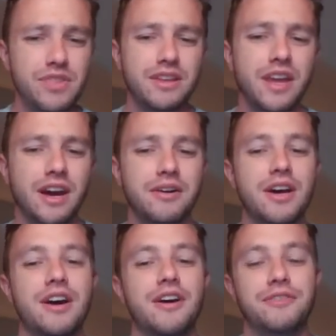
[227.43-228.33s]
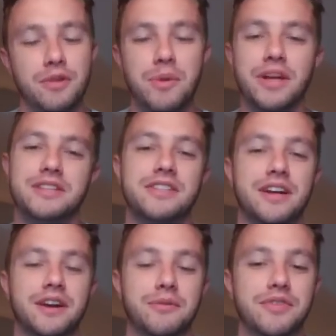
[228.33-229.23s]
Now, for the Mets
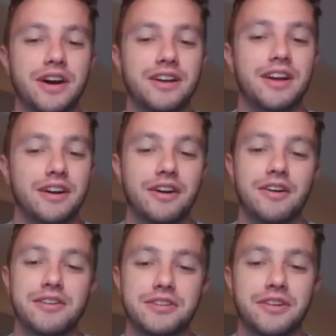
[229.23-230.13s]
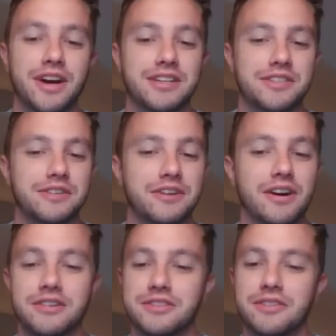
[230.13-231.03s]
today, we've got Carlos Carrasco.
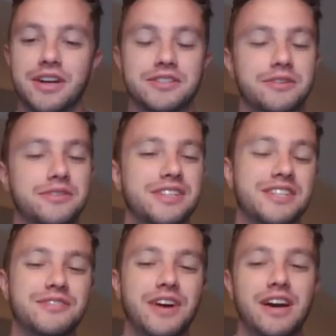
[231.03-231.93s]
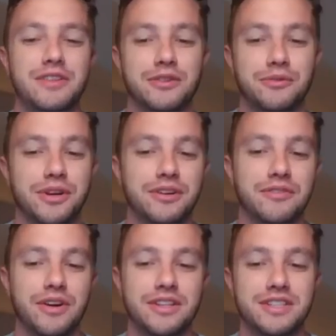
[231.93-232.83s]
Carlos Carrasco, 6-5-3
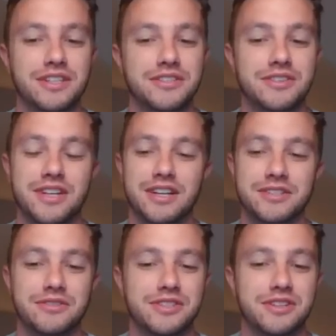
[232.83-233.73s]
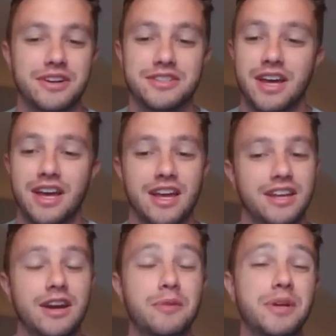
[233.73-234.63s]
earned runs in each of his last three starts,
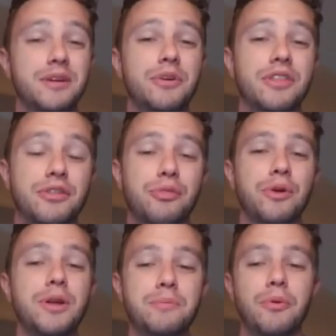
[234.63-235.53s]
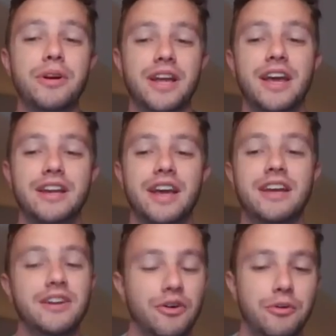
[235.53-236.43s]
coming in with a
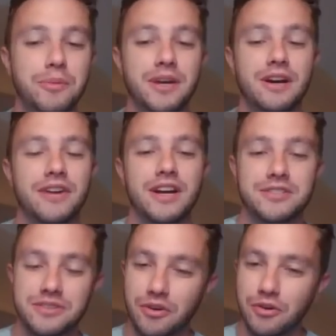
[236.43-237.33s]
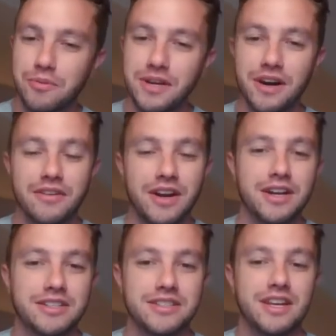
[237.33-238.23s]
3.88 home ERA. So the home ERA
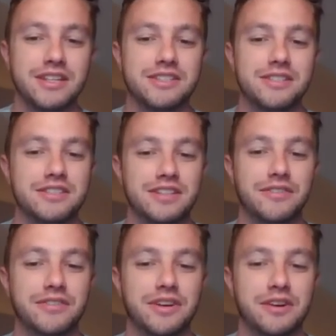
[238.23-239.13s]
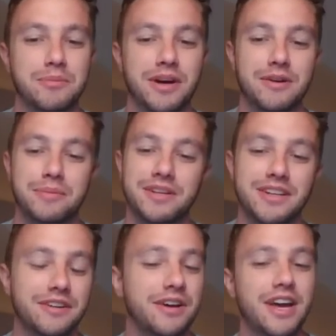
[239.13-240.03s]
is significantly better. But, you
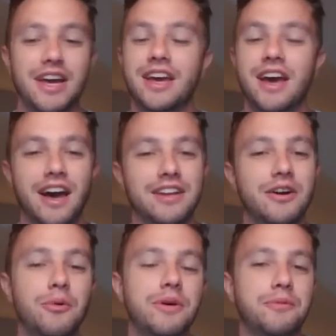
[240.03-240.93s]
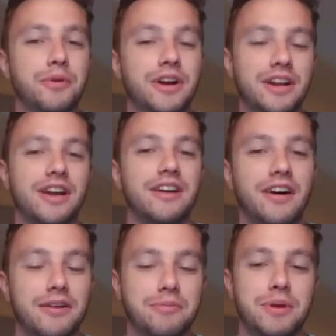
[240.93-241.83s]
know, I know we're going to get a lot of